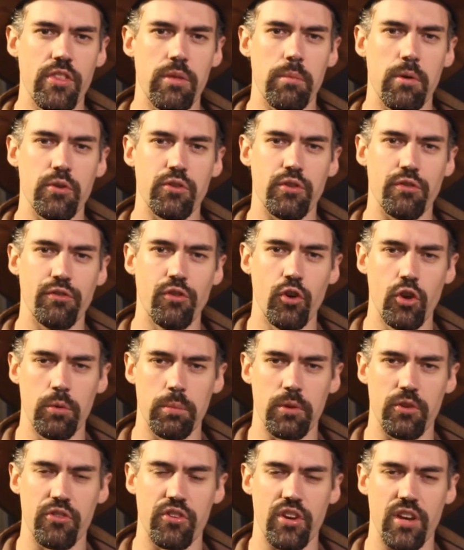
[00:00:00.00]
most
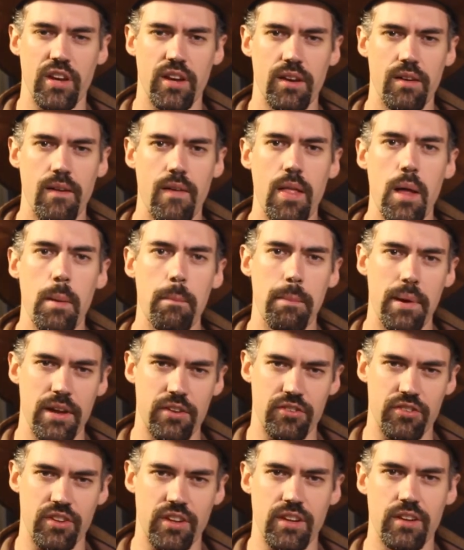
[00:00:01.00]
affordable tier,
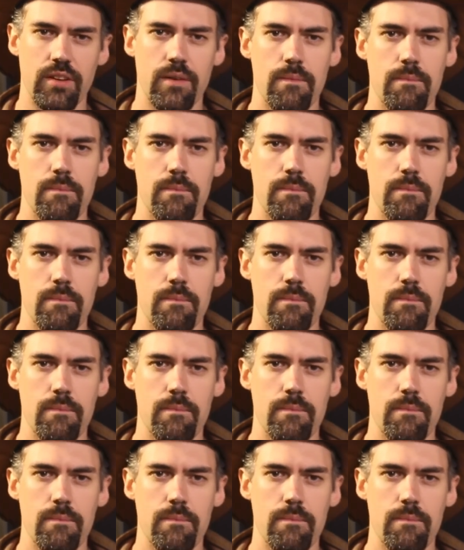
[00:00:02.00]
basic.